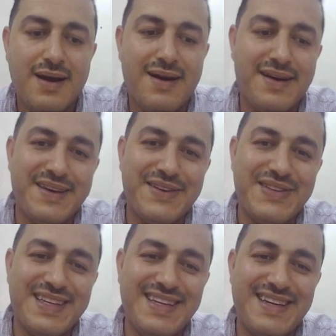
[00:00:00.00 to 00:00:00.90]
Hi, good
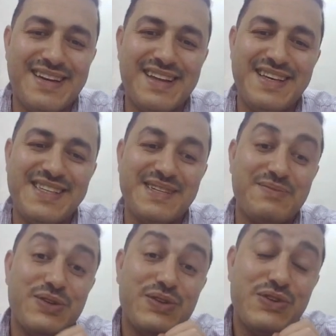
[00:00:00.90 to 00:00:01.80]
day dear colleagues, I'm
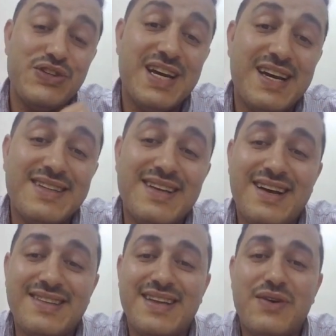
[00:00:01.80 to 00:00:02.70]
Dr. Jihad
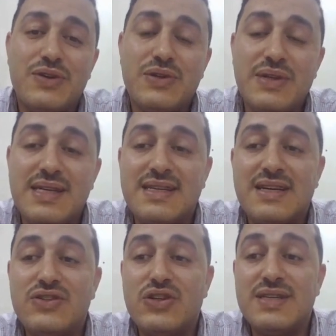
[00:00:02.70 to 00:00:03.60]
and our today's
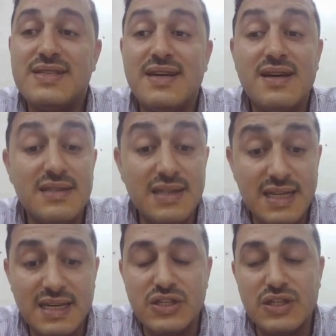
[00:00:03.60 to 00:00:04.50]
lecture is a
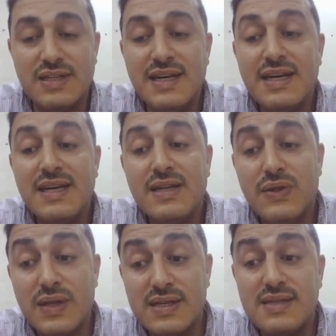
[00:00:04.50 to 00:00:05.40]
continuation
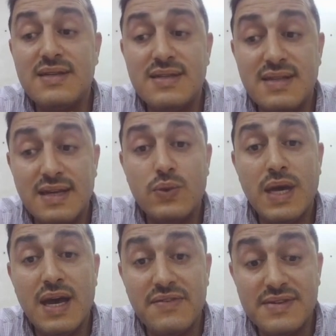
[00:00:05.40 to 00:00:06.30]
to the series that we
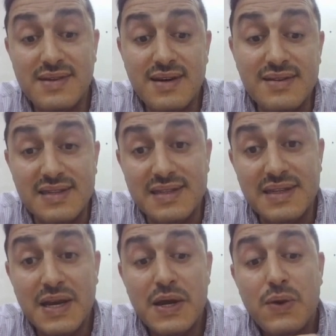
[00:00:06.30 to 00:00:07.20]
have started,
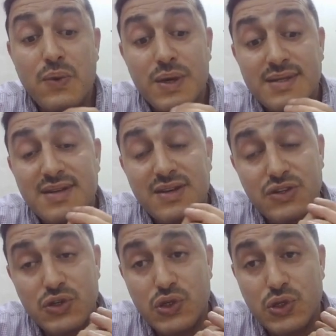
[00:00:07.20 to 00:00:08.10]
What
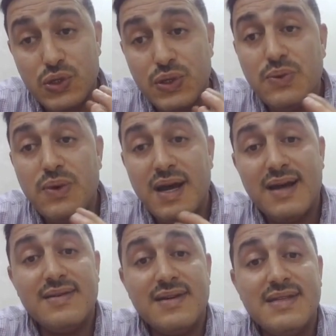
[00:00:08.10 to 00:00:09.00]
Surgeons Should Know,
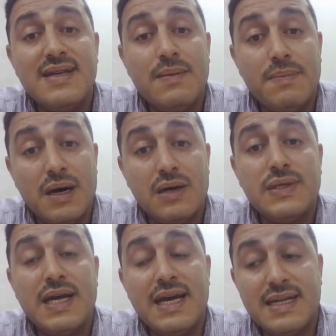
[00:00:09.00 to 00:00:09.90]
and it's
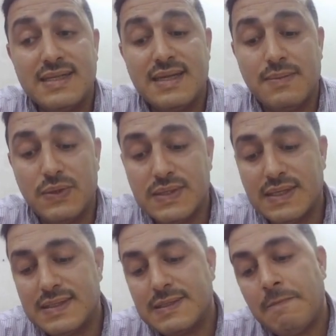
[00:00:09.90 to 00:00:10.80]
about
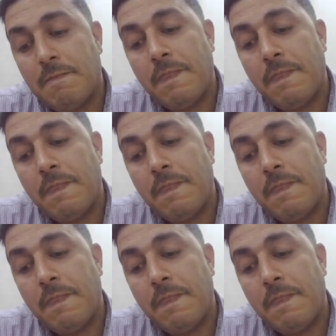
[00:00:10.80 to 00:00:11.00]
anastomosis.